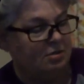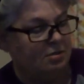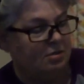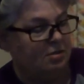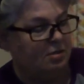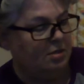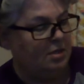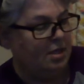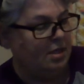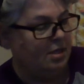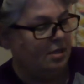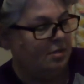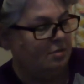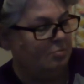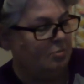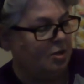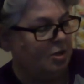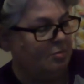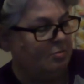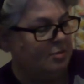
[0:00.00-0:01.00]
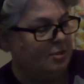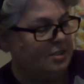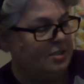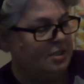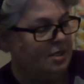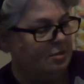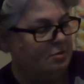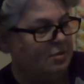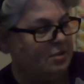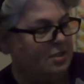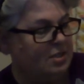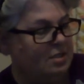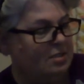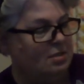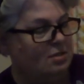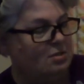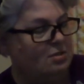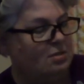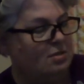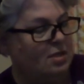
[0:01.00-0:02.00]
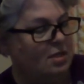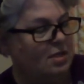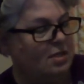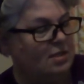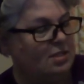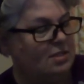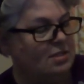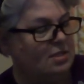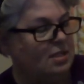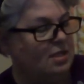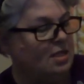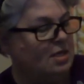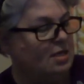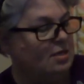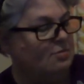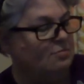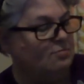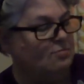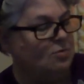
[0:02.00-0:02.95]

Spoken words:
And yeah, probably so. It doesn't look like it's a thin